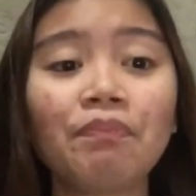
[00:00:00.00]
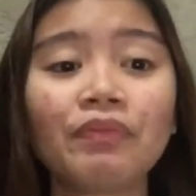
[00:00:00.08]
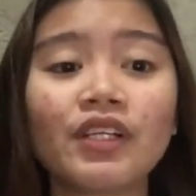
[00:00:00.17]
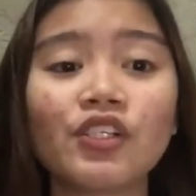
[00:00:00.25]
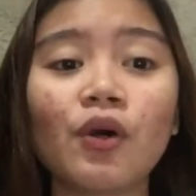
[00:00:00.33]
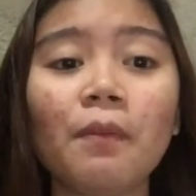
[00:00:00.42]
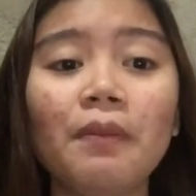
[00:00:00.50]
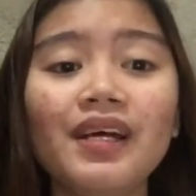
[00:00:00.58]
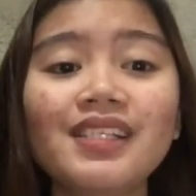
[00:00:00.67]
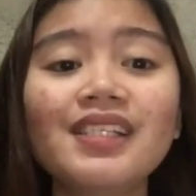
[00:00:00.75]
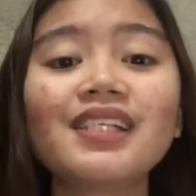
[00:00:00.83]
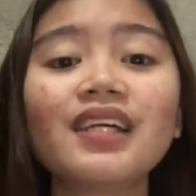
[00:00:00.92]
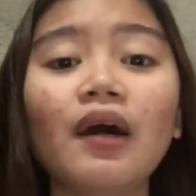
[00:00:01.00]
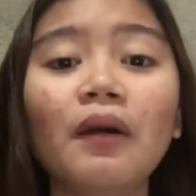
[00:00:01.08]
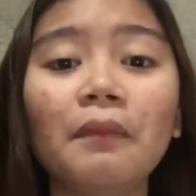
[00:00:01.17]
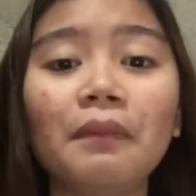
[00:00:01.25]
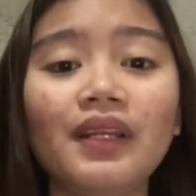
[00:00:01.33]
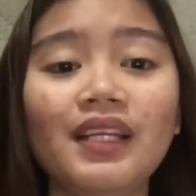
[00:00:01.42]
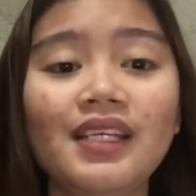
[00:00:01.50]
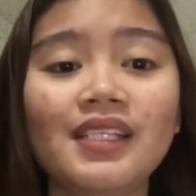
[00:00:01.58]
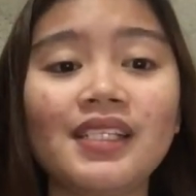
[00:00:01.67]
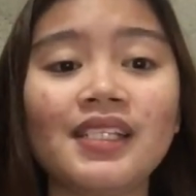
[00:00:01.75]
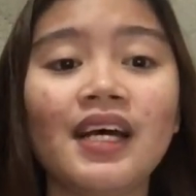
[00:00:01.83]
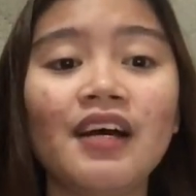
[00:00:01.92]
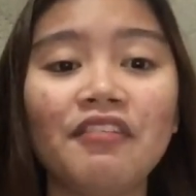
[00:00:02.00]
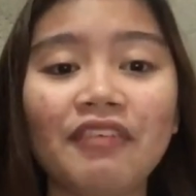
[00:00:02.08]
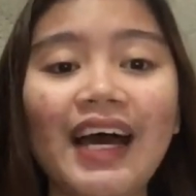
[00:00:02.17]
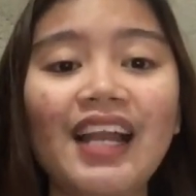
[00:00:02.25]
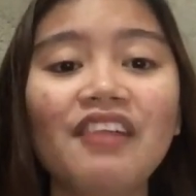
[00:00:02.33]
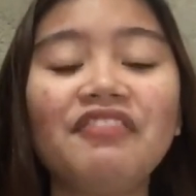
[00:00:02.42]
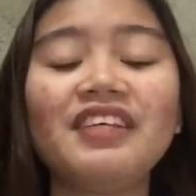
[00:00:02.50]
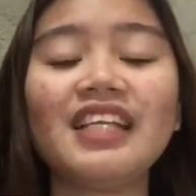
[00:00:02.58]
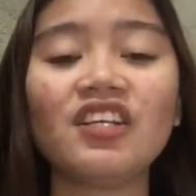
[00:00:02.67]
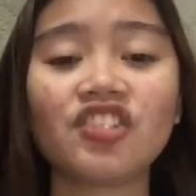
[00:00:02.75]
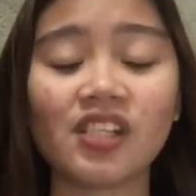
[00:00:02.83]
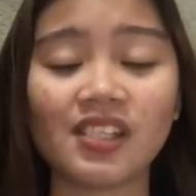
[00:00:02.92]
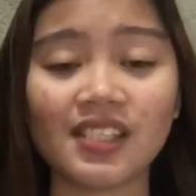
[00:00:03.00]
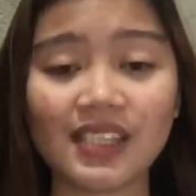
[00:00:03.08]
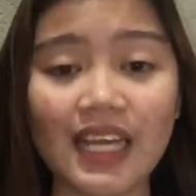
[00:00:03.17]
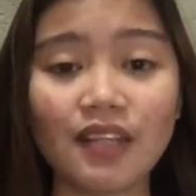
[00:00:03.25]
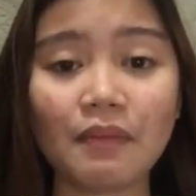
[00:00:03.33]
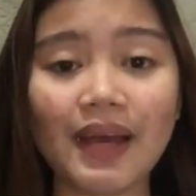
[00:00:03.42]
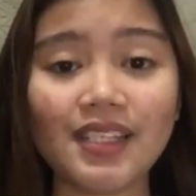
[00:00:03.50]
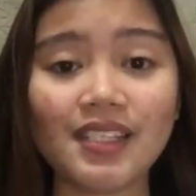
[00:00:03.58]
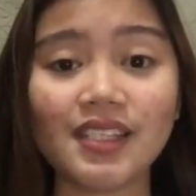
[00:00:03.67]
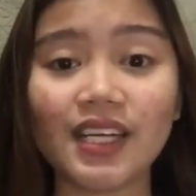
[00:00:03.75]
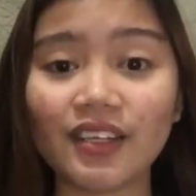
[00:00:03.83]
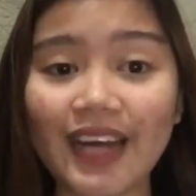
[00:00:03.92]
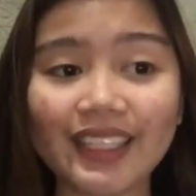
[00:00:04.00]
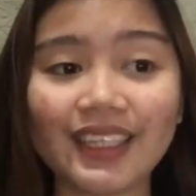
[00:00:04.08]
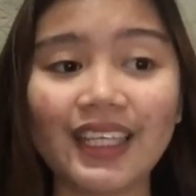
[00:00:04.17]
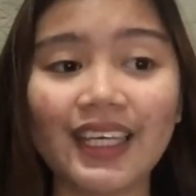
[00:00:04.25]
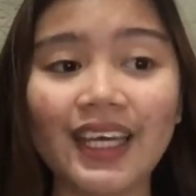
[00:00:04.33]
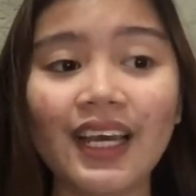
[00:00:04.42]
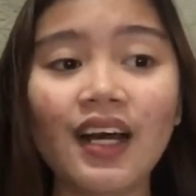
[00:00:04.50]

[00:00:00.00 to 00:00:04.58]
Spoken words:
So business companies file financial statements directly